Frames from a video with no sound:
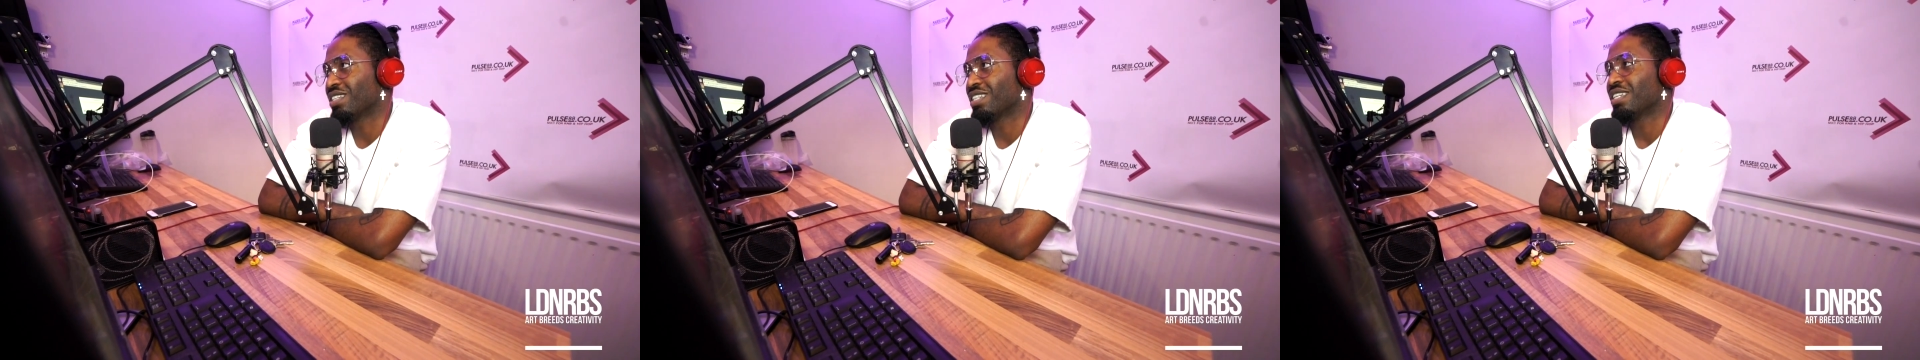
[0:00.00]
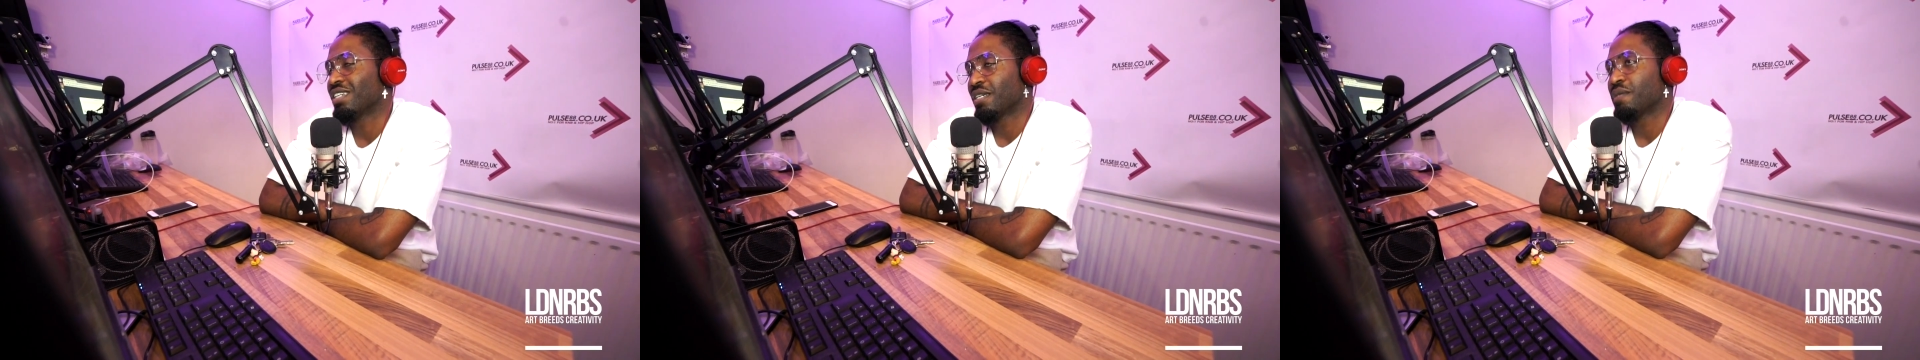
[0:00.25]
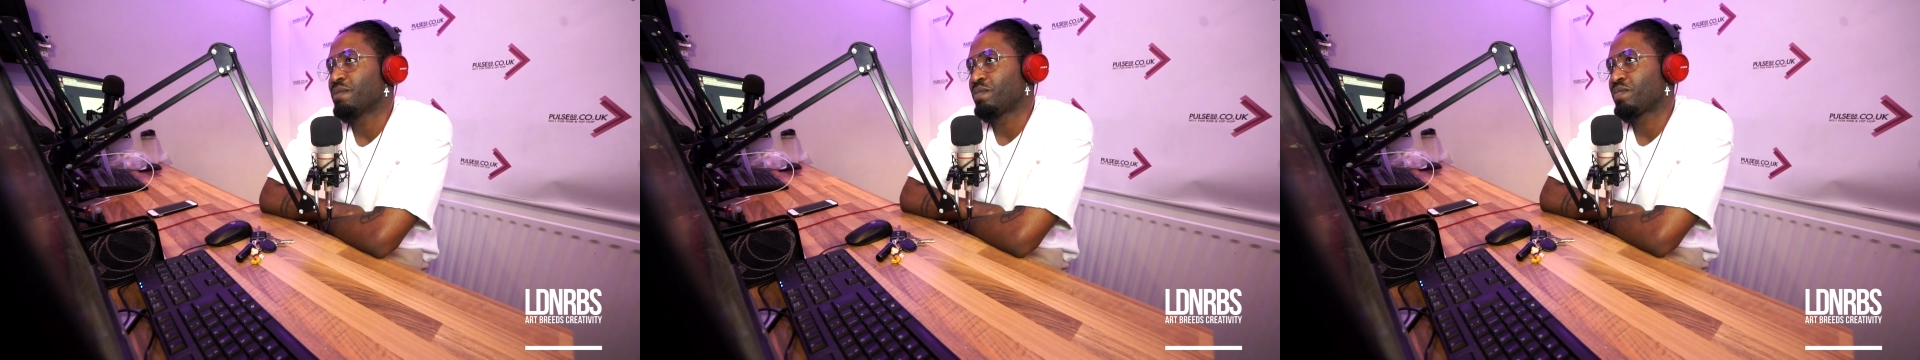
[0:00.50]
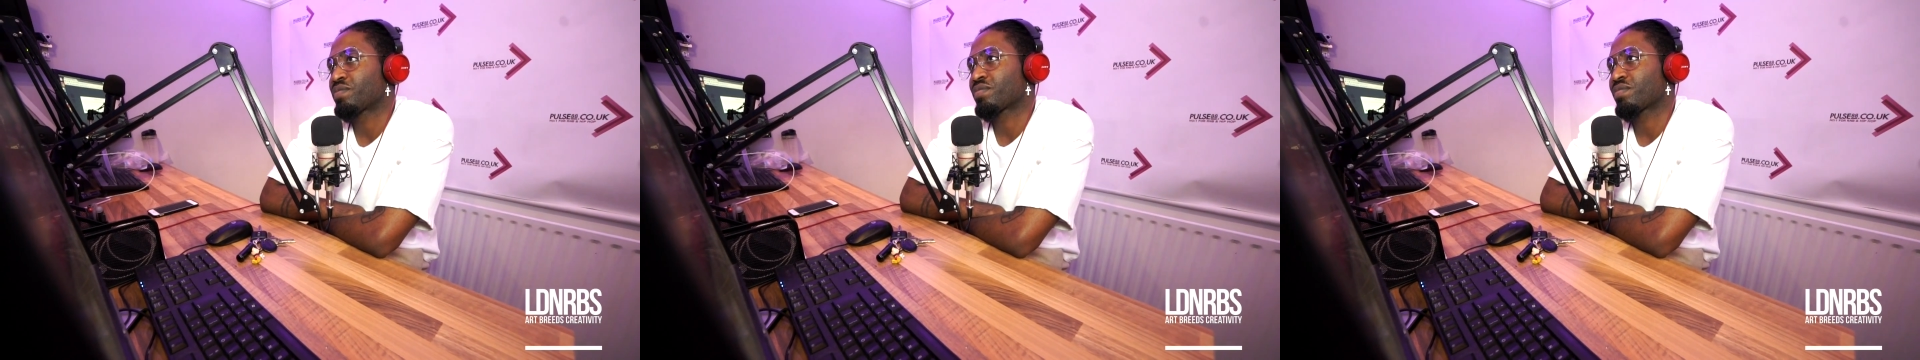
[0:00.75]
I mean, you're a
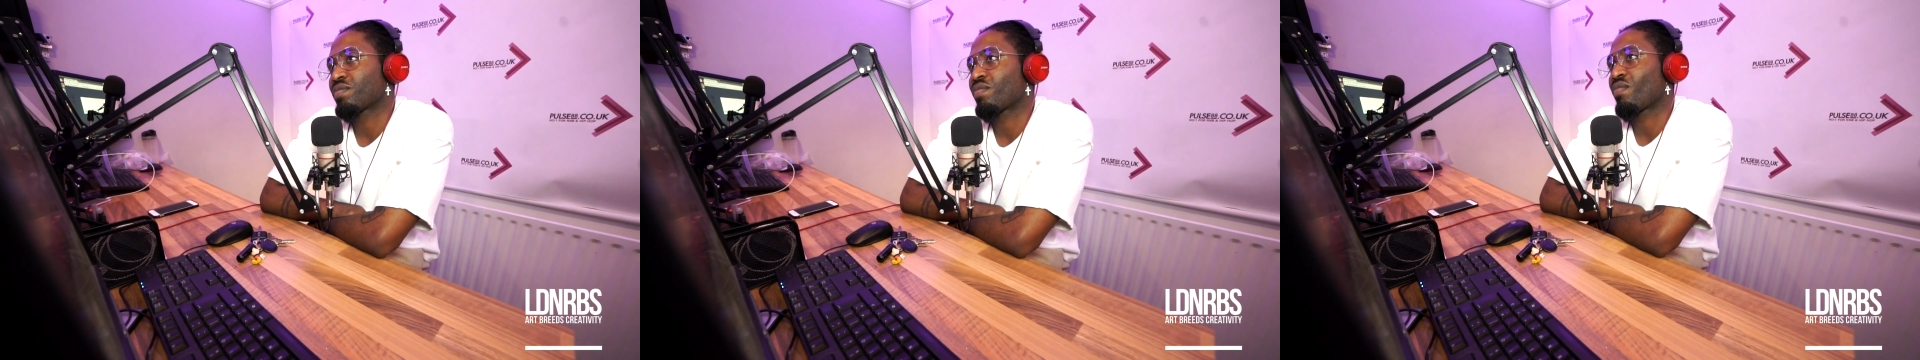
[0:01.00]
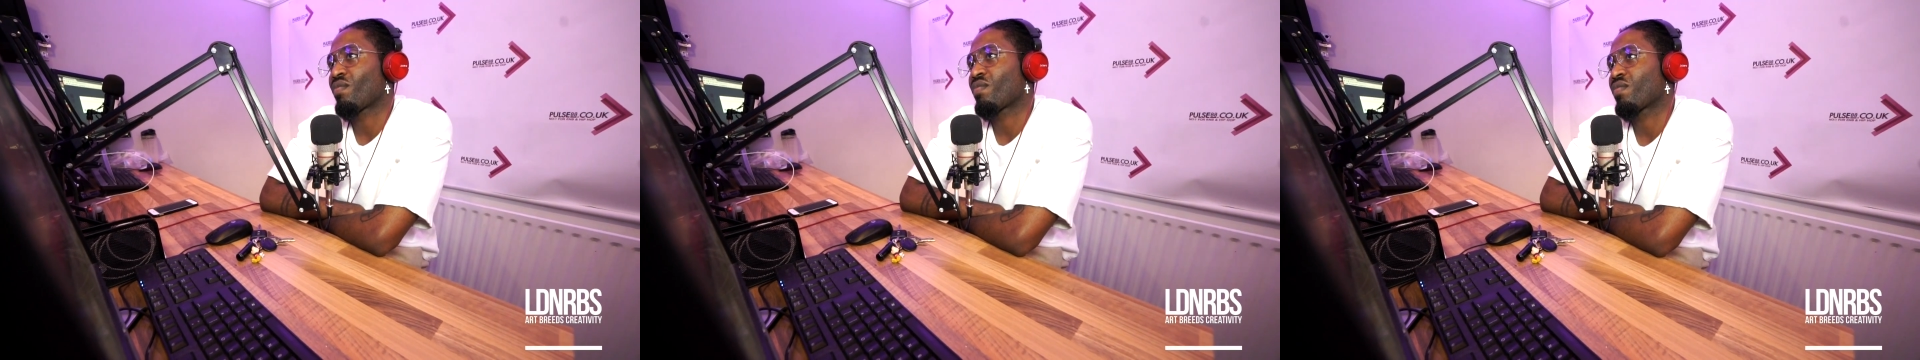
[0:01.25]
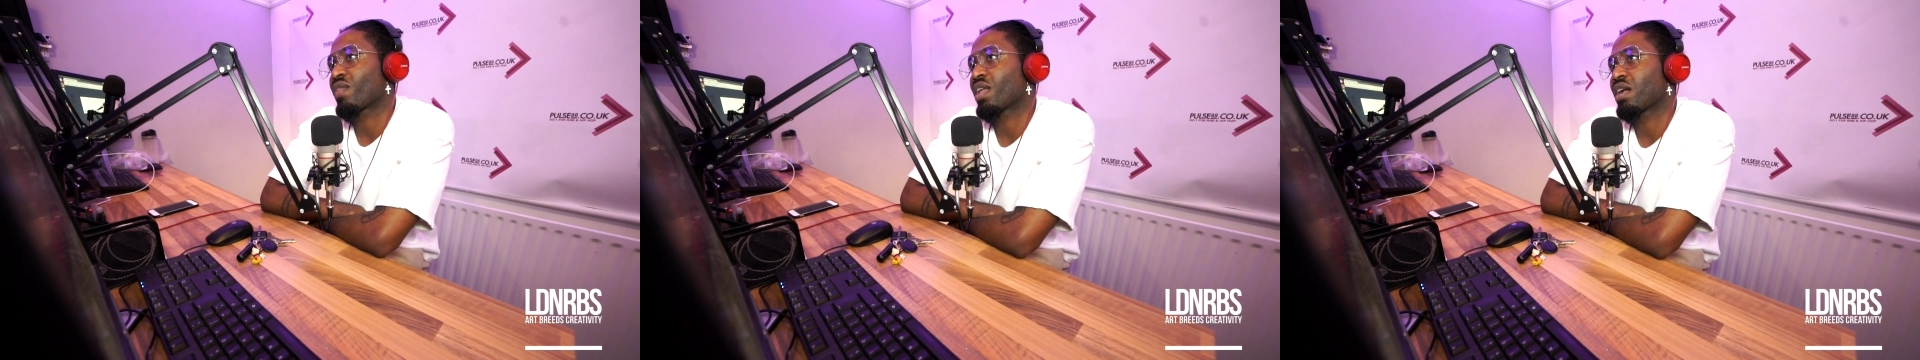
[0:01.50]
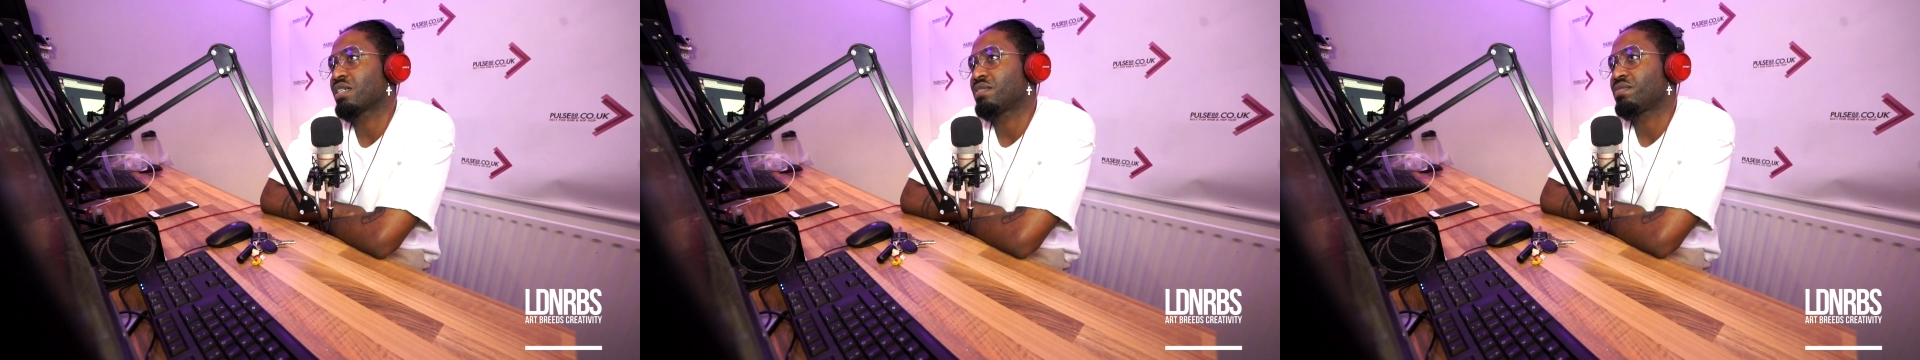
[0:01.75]
musician yourself. Who do you
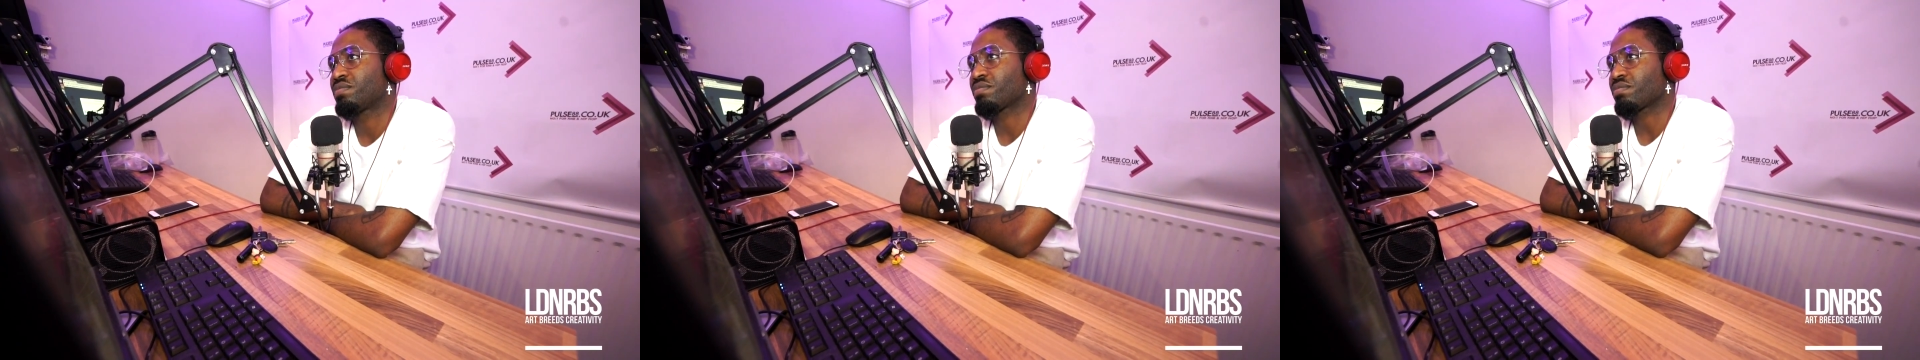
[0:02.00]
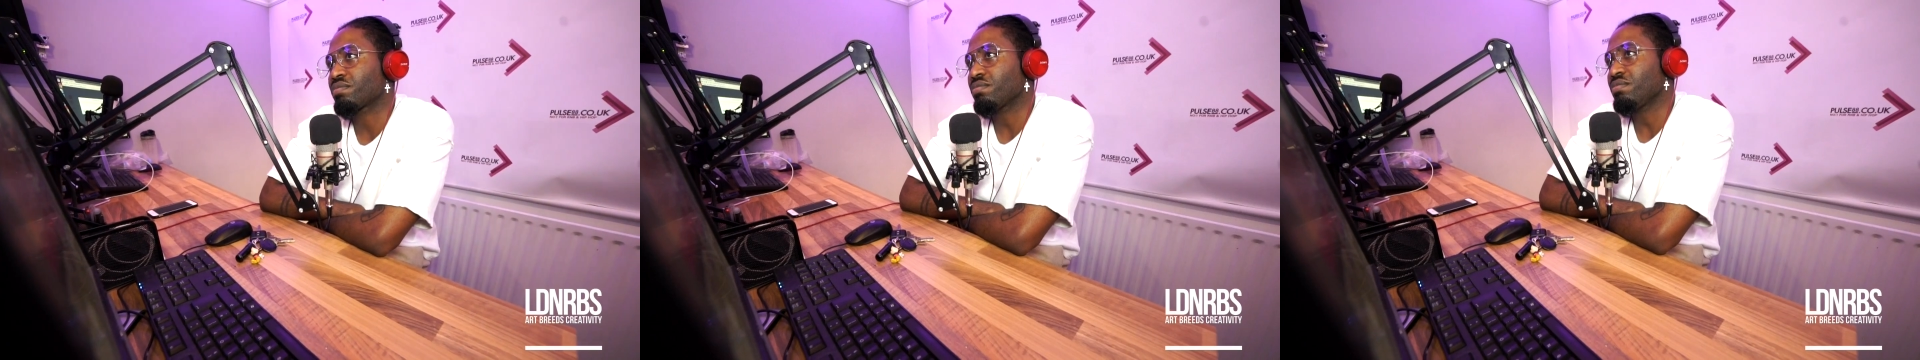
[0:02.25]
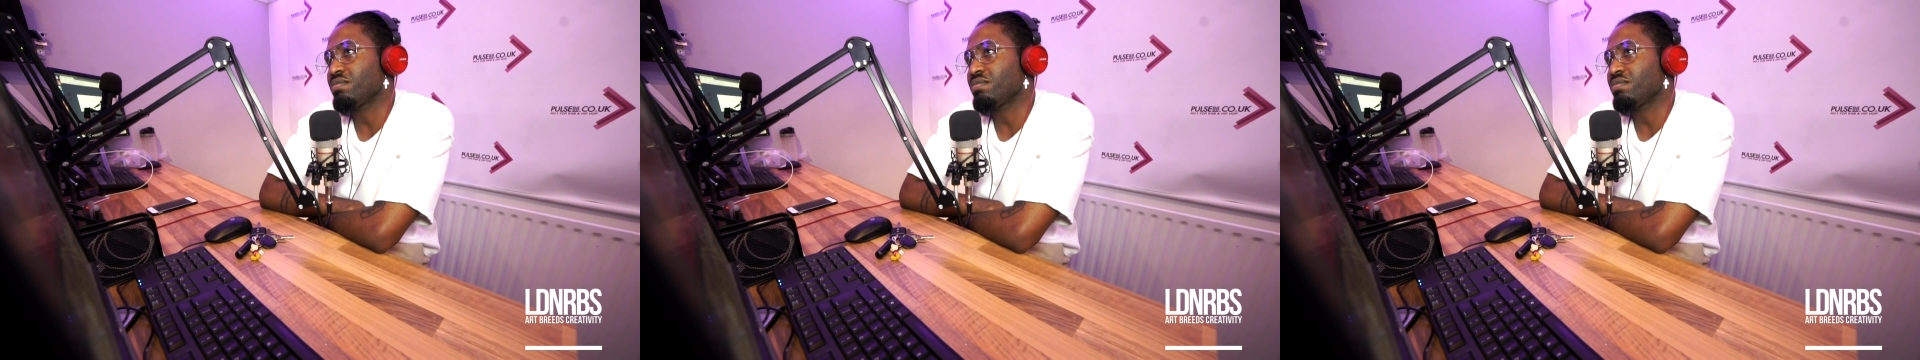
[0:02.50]
rate in the UK